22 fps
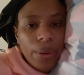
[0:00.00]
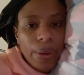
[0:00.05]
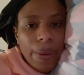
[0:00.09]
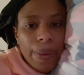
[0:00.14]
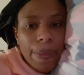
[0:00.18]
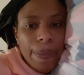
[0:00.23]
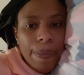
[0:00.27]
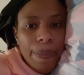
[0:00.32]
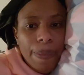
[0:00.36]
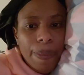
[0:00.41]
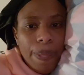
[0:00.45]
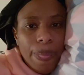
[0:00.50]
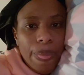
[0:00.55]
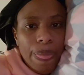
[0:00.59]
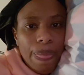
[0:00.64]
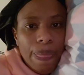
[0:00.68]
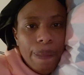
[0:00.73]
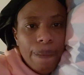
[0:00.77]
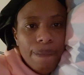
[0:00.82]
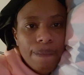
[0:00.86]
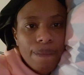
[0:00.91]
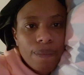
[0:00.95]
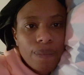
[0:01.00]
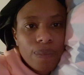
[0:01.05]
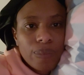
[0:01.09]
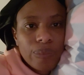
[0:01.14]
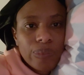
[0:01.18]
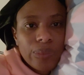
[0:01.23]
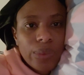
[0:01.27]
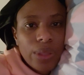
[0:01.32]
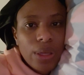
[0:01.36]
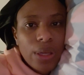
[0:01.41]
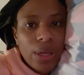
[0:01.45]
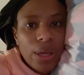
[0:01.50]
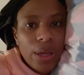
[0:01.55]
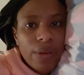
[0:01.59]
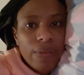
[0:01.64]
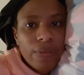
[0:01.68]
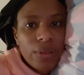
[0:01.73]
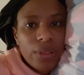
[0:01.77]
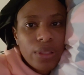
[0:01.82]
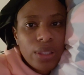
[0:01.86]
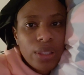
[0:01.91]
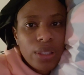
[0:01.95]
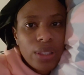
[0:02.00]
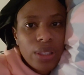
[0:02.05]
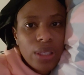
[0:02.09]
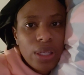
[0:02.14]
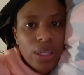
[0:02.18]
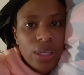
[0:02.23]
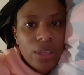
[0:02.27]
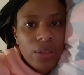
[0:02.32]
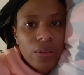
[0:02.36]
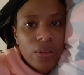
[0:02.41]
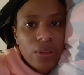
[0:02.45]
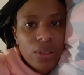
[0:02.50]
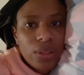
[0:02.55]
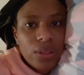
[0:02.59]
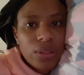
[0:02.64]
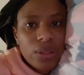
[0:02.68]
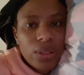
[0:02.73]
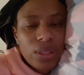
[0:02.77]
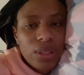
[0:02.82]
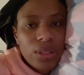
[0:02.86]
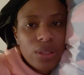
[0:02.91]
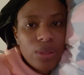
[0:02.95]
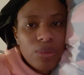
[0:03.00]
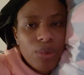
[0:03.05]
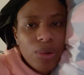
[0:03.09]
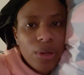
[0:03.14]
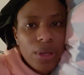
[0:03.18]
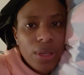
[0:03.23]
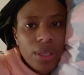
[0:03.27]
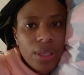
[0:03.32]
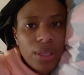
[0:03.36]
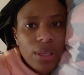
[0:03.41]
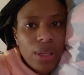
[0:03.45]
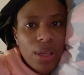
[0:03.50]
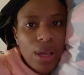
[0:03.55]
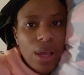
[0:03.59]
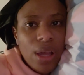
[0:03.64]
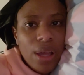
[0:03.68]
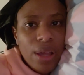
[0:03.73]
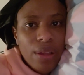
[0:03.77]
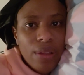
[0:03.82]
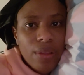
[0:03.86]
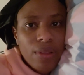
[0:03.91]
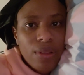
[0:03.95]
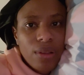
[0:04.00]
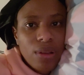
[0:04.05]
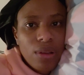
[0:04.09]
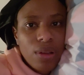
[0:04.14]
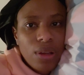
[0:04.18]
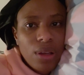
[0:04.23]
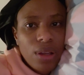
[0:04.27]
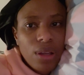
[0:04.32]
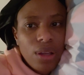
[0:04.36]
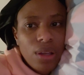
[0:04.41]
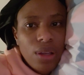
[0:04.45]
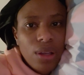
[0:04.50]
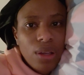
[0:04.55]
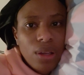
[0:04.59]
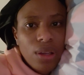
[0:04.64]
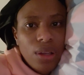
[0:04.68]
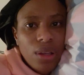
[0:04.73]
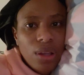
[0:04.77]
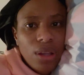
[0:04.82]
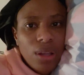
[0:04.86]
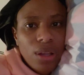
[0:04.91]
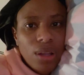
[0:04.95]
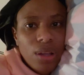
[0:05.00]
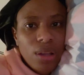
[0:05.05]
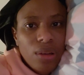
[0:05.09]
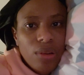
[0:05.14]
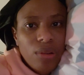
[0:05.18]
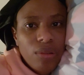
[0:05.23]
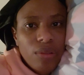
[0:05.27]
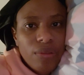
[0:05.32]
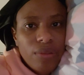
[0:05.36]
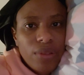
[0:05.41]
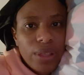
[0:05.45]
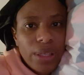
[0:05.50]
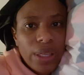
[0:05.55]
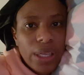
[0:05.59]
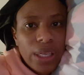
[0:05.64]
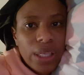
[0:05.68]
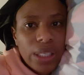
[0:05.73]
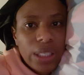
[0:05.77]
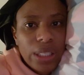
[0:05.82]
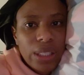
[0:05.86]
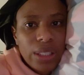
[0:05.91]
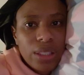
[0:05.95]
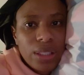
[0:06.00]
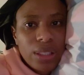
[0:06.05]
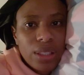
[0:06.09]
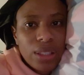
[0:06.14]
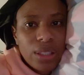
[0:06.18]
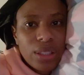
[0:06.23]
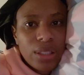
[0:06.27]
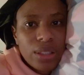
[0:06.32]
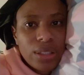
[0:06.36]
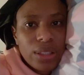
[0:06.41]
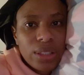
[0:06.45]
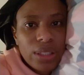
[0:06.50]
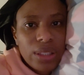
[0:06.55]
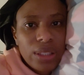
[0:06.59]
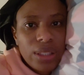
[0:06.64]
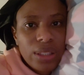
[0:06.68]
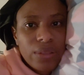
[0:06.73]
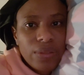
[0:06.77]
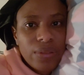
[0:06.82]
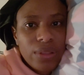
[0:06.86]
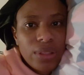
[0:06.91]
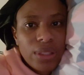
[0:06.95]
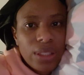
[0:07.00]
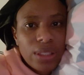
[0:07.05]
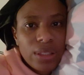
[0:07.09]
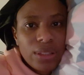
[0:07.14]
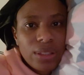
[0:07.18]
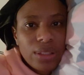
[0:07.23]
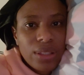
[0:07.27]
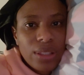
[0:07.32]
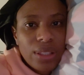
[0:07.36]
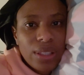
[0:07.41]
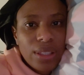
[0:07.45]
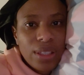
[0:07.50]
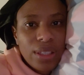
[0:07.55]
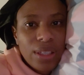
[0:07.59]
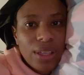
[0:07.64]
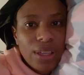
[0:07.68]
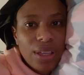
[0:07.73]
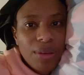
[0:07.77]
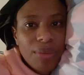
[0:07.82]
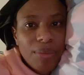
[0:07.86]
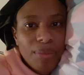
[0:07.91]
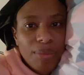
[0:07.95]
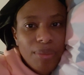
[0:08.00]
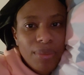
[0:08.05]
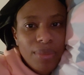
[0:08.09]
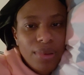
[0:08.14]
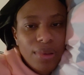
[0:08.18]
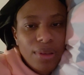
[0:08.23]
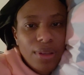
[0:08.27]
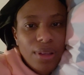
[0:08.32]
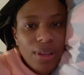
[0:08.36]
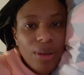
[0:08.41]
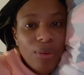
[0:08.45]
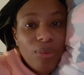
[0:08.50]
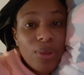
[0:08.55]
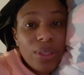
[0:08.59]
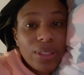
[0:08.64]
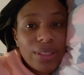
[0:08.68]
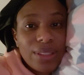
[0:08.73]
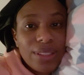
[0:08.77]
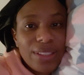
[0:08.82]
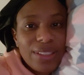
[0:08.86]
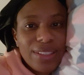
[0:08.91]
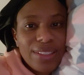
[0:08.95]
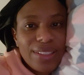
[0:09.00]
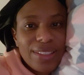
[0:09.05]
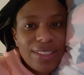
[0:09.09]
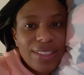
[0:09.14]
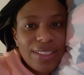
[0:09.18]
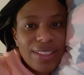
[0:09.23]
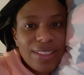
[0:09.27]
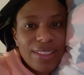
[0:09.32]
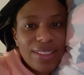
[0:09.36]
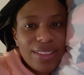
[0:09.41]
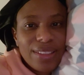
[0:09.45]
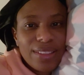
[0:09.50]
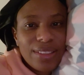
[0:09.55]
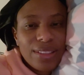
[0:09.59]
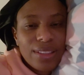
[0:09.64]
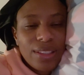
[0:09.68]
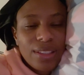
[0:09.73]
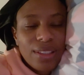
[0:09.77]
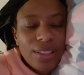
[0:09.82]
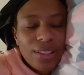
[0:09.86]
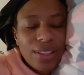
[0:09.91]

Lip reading: I haven't eaten anything since morning either. I don't feel like eating because even yesterday I was eating because,